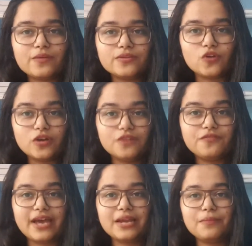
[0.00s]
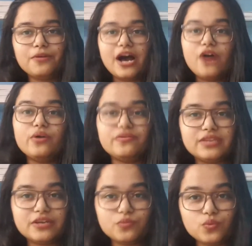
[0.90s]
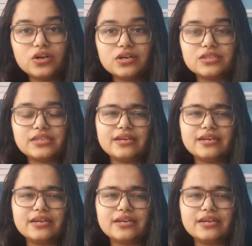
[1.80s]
I was not aware about how everything works.